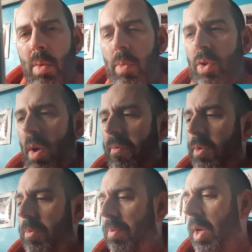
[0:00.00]
which I thought
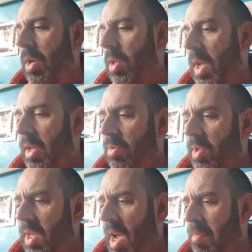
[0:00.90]
was pretty good. Now this was
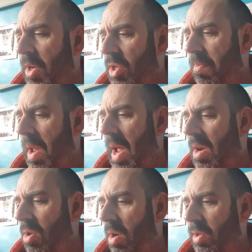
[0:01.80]
a game I used to play a
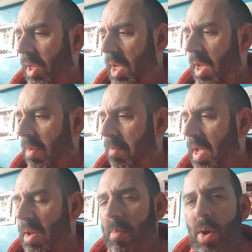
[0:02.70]
lot as a kid. A
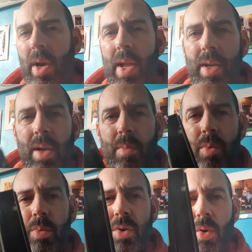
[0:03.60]
mate of mine had it and
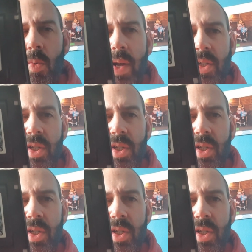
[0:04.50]
we was always